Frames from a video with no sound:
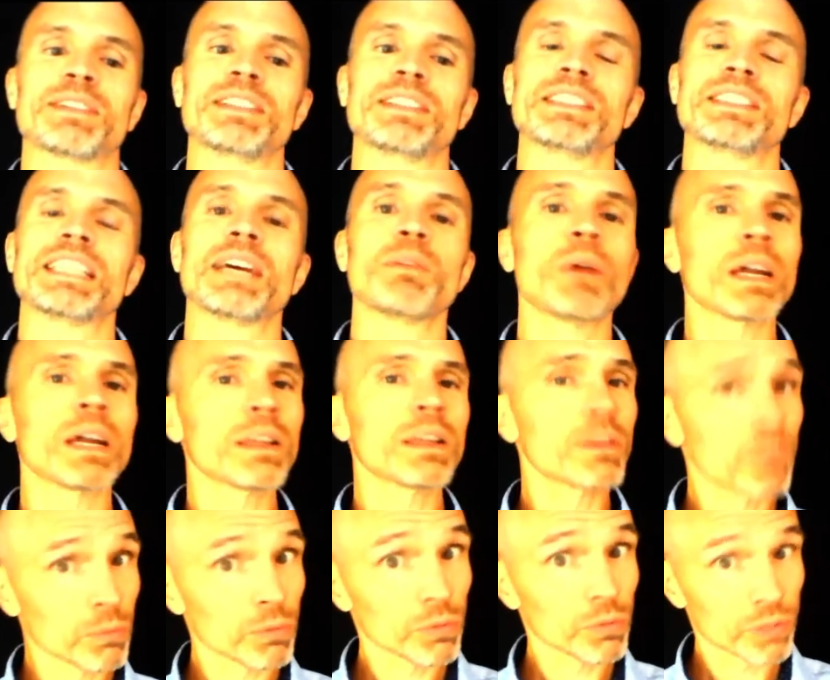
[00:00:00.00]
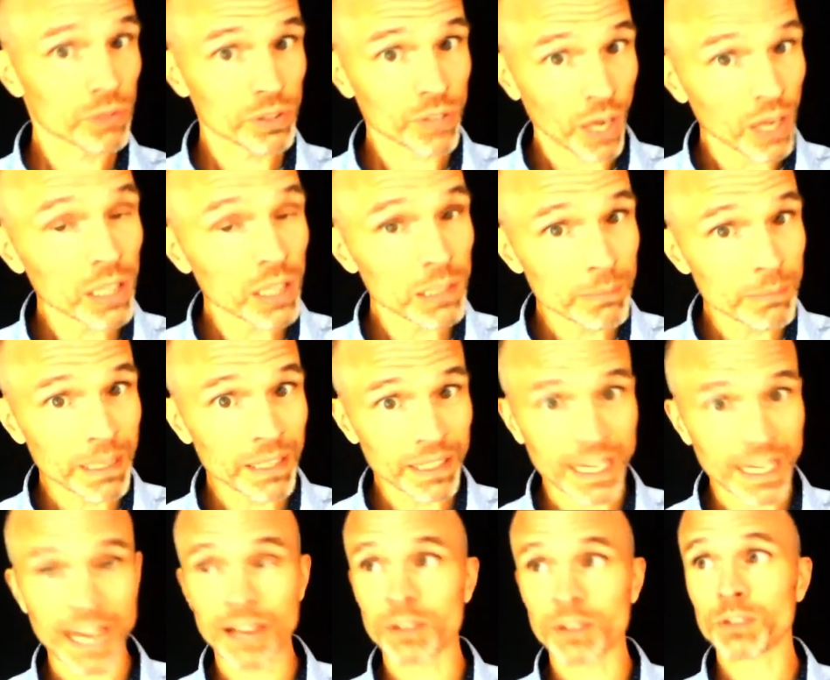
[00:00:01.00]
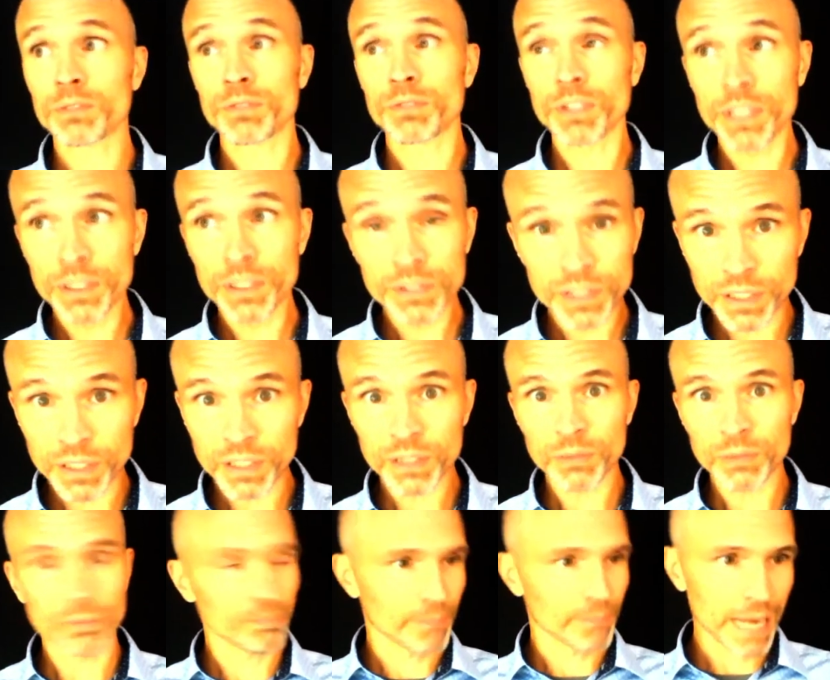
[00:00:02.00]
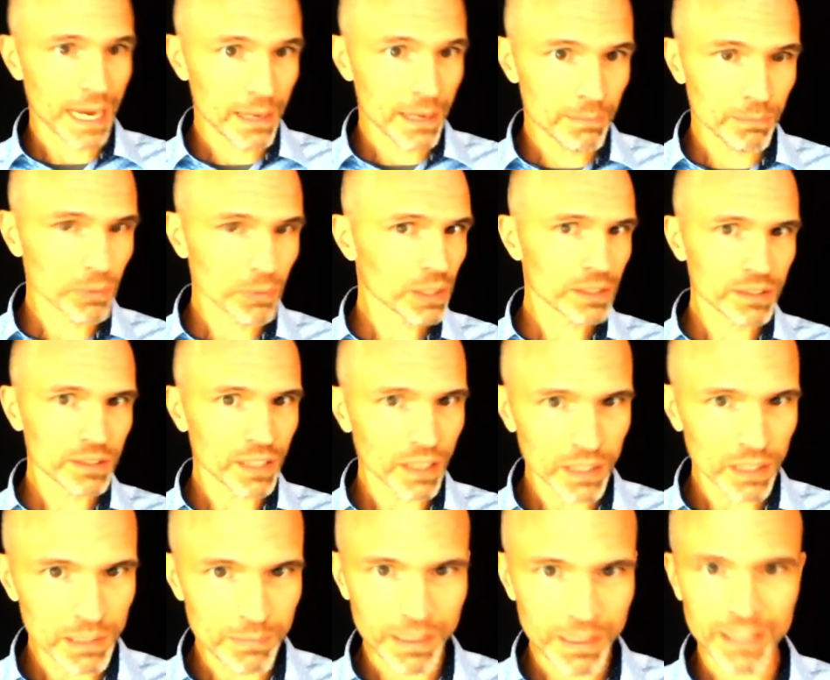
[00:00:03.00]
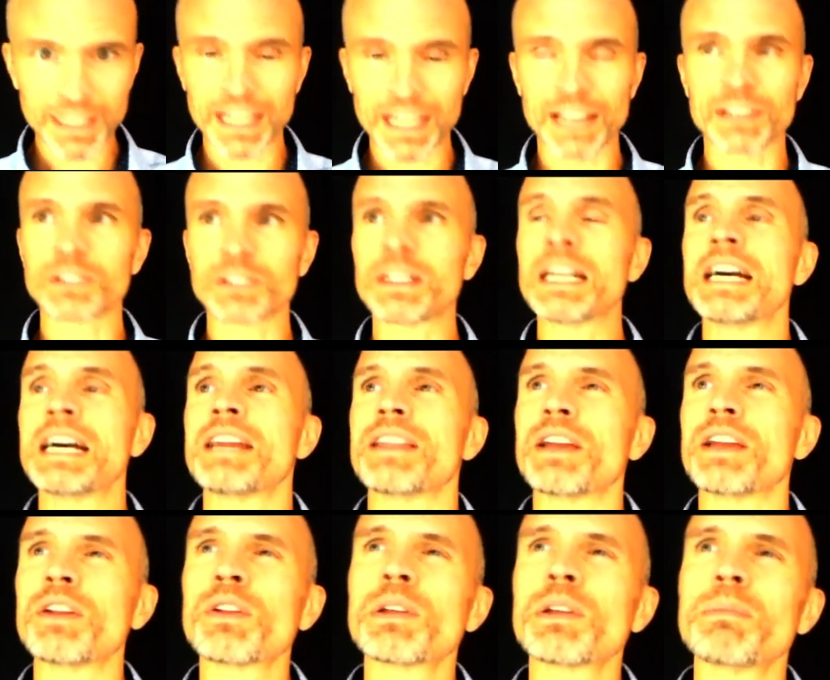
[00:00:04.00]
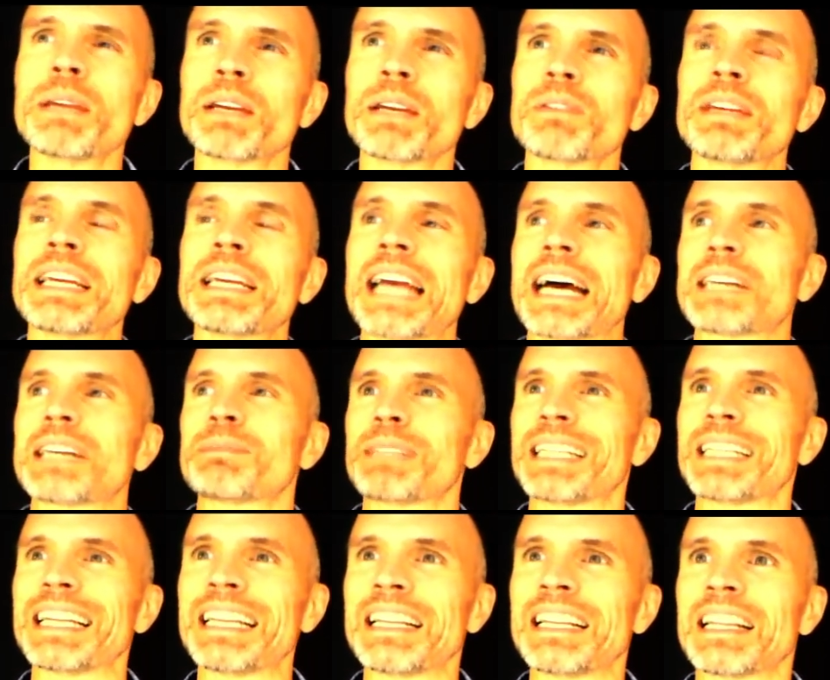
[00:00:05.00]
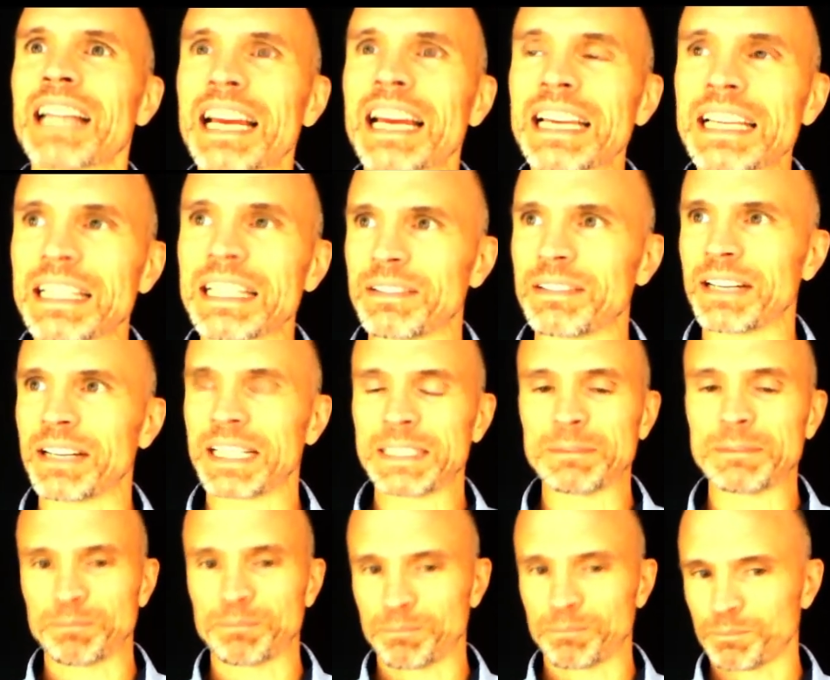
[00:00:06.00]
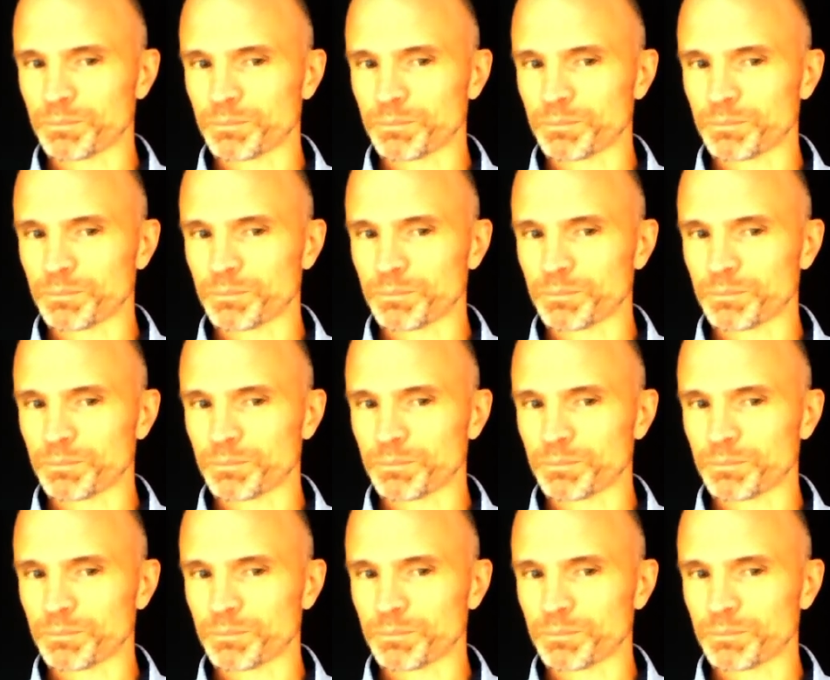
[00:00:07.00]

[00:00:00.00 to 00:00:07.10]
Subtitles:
When you say one tall Americano for you, sir, ma'am, one tall Americano, they know they're being recast, but they didn't like it, right?